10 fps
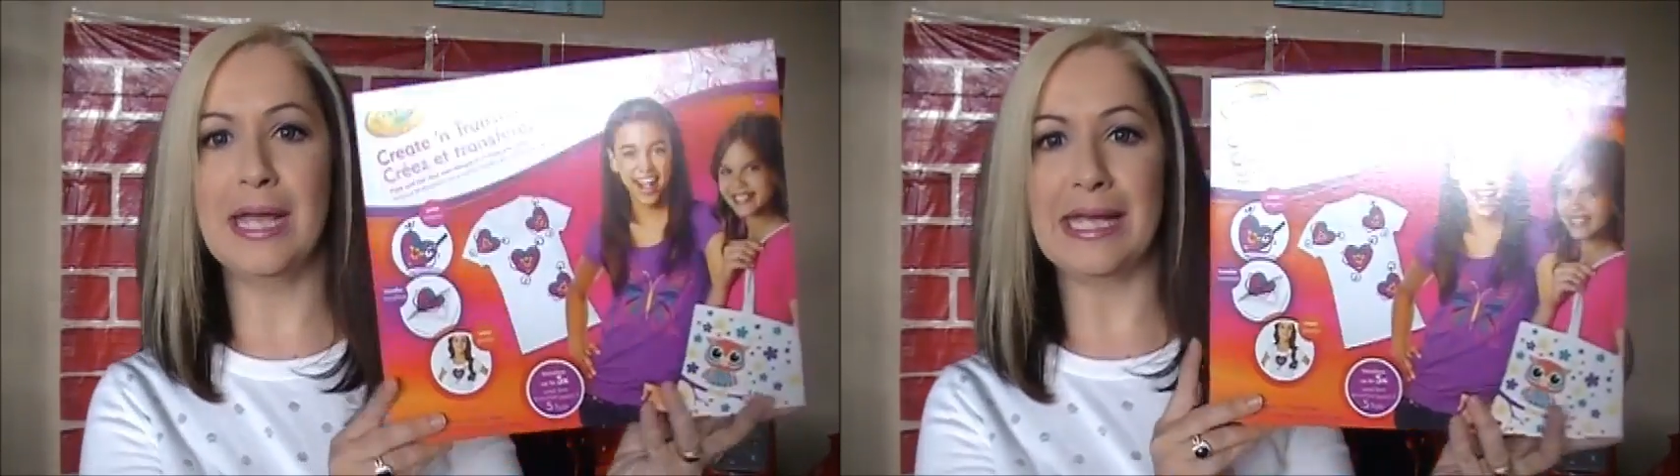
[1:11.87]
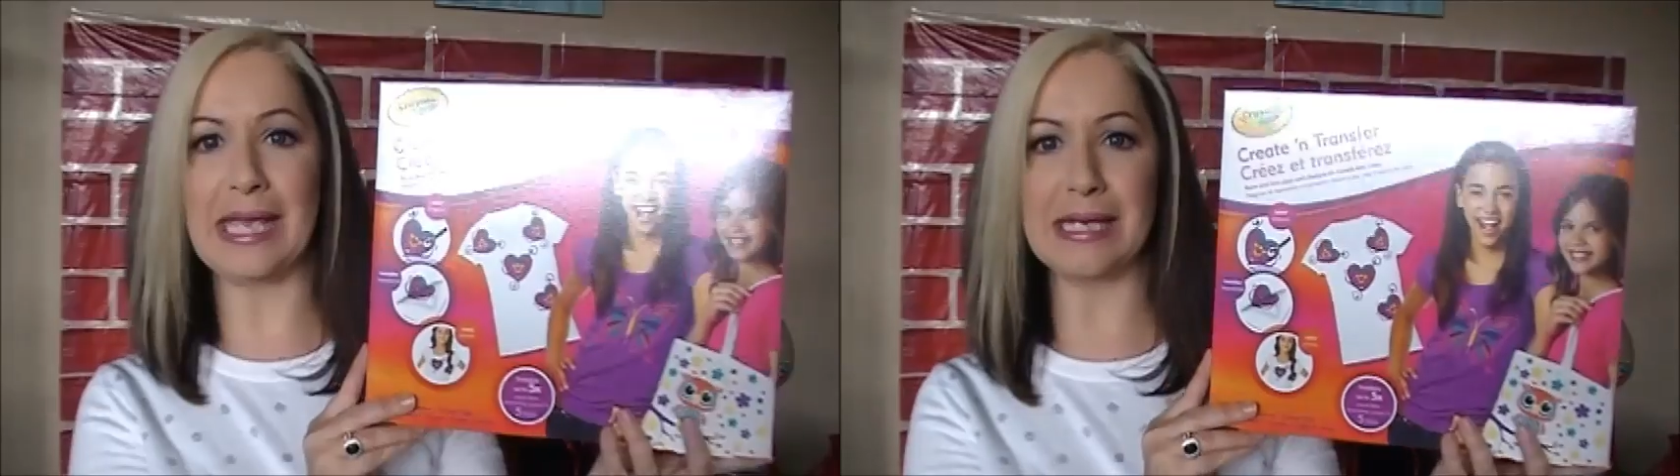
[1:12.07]

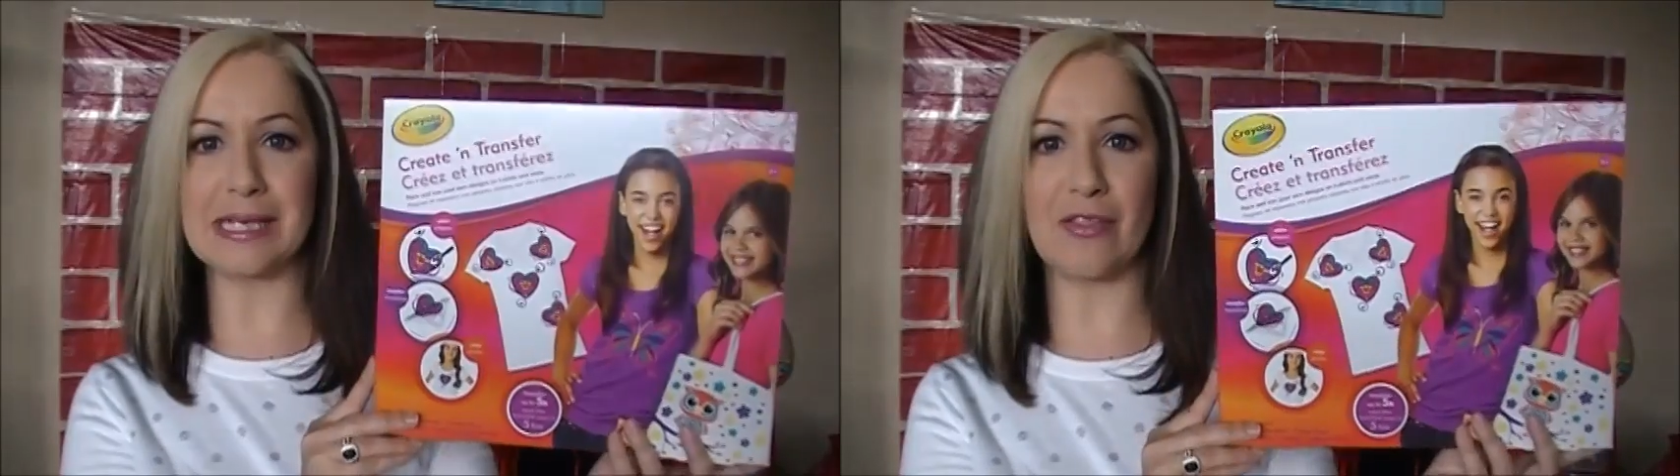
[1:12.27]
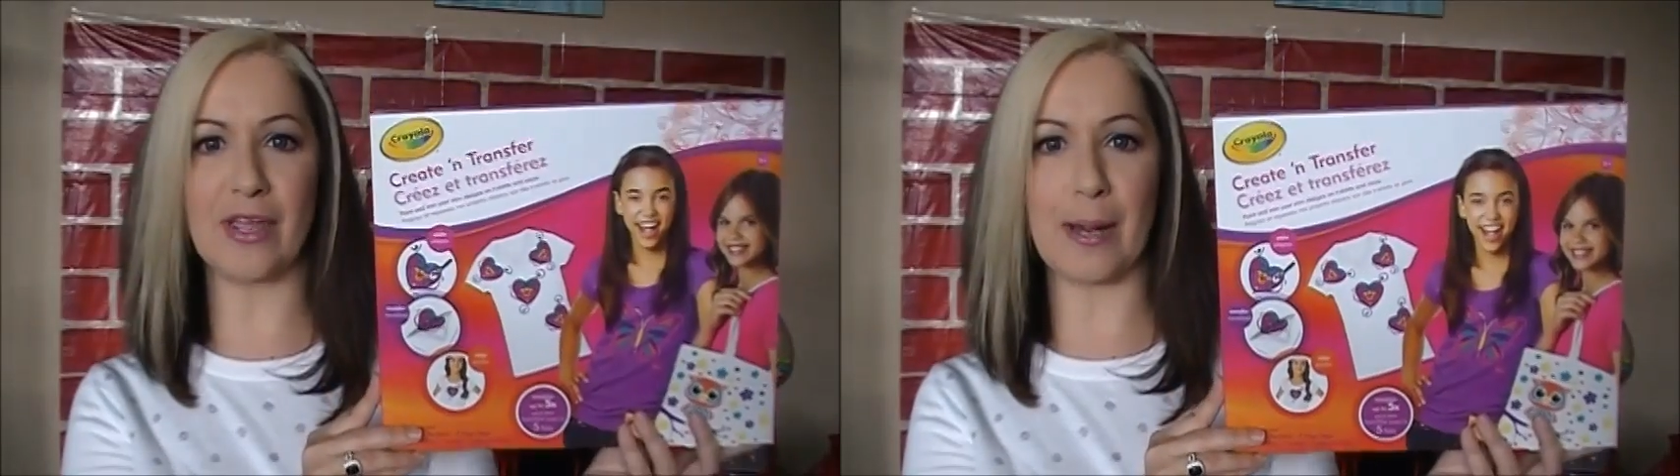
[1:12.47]
kit
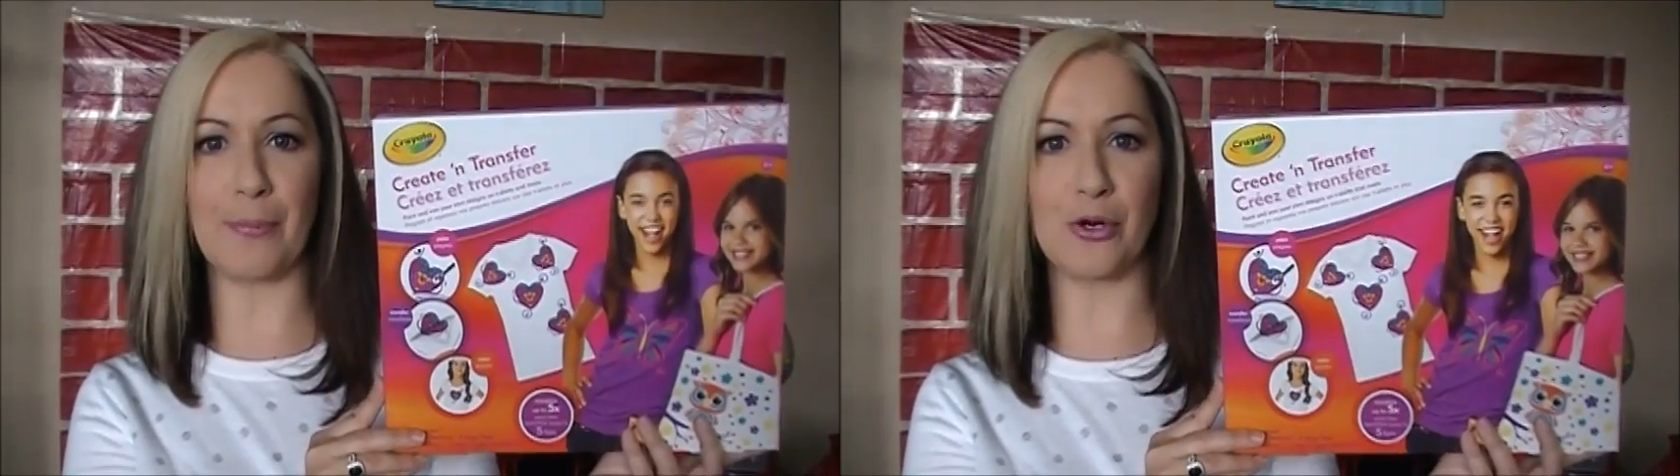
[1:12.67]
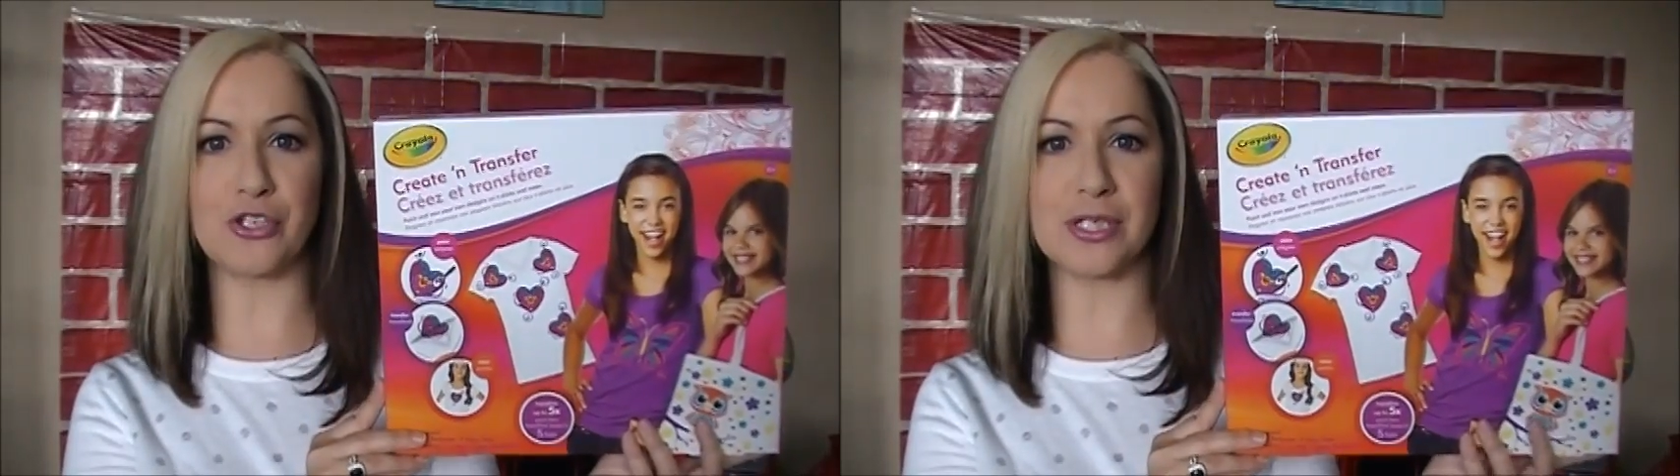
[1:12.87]
that I
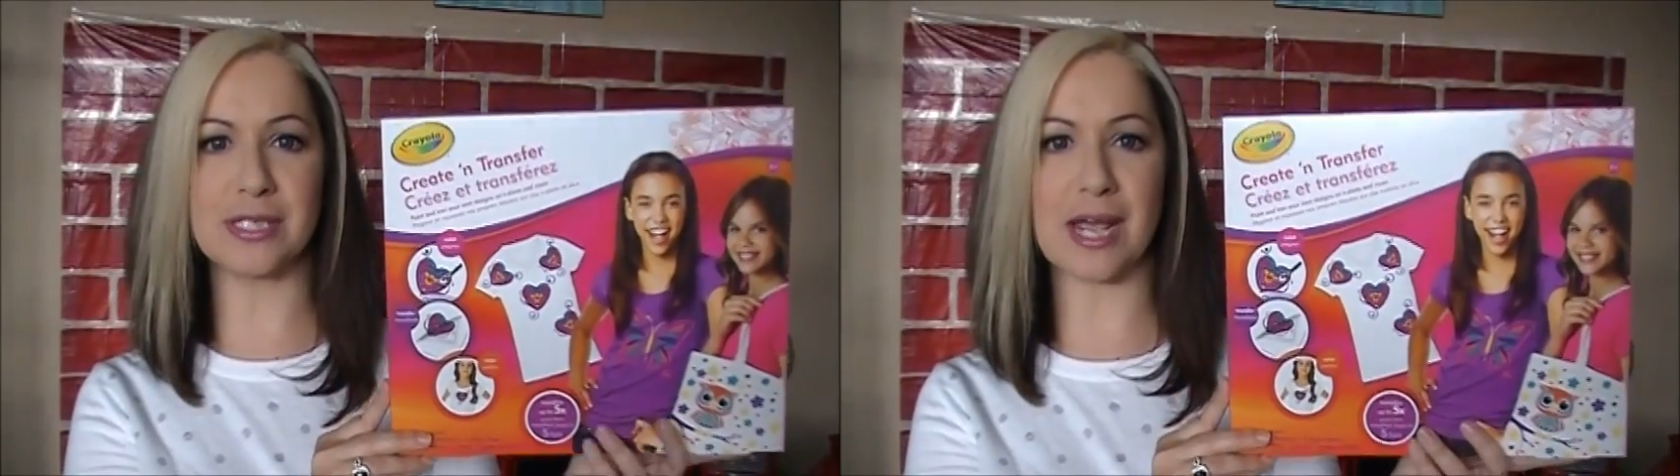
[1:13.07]
purchased.